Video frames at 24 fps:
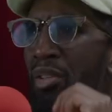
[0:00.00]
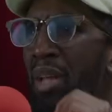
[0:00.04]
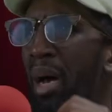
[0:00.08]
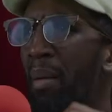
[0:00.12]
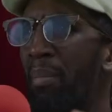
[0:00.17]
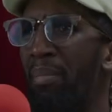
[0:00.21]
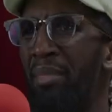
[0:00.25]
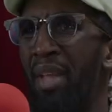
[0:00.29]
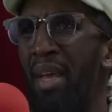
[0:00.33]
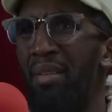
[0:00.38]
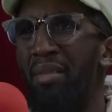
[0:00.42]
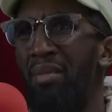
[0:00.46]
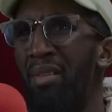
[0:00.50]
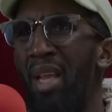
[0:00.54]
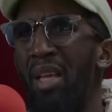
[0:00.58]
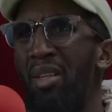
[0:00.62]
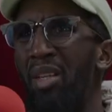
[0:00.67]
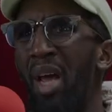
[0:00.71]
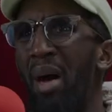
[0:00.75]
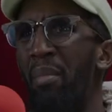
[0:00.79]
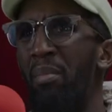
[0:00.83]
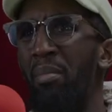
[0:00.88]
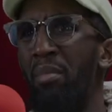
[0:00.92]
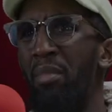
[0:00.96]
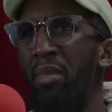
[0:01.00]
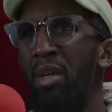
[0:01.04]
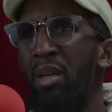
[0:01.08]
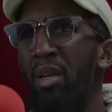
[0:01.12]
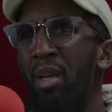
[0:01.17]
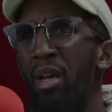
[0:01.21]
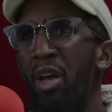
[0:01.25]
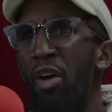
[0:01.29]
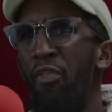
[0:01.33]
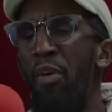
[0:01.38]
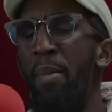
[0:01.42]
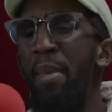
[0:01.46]
dumb. They're, they're dumb.
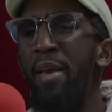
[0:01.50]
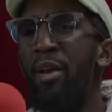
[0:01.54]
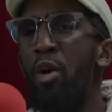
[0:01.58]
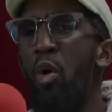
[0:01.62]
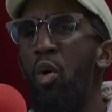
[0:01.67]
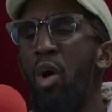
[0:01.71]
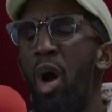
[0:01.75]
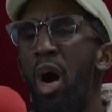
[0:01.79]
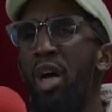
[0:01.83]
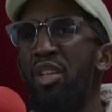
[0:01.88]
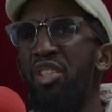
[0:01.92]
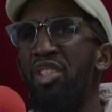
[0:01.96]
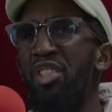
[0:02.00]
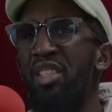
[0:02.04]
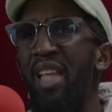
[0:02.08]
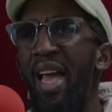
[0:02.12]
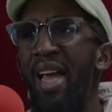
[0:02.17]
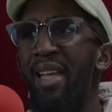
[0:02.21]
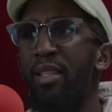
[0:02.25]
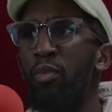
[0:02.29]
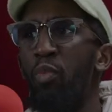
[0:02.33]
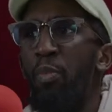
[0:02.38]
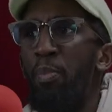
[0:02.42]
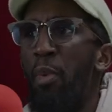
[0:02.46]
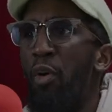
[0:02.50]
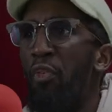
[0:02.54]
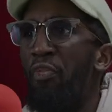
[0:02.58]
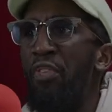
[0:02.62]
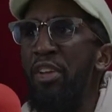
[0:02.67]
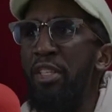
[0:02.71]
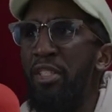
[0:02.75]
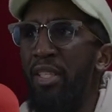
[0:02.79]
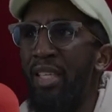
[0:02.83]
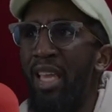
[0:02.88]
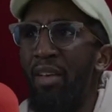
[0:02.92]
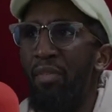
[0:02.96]
Flamingo can't stand with both
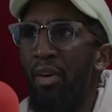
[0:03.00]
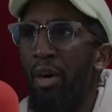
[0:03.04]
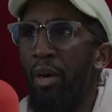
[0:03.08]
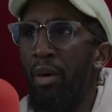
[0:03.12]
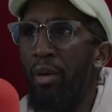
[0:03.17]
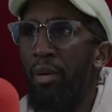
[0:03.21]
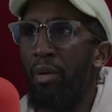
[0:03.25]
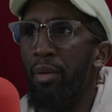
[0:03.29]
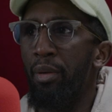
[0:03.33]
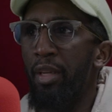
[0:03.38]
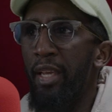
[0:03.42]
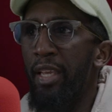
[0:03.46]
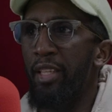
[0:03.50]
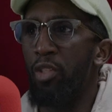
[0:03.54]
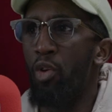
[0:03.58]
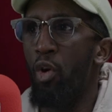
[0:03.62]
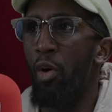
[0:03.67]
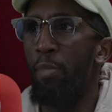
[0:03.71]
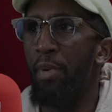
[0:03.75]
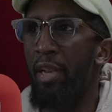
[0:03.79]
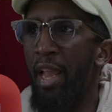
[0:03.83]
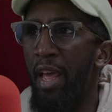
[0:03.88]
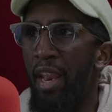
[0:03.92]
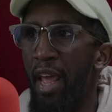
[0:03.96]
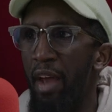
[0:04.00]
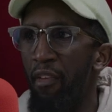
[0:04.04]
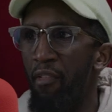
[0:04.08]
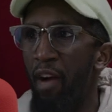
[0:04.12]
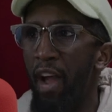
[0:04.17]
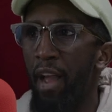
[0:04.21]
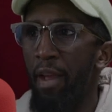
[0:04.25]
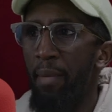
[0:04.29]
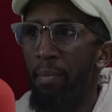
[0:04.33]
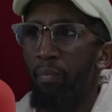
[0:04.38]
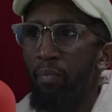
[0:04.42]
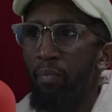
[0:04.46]
feet together. It's got to be like that, right?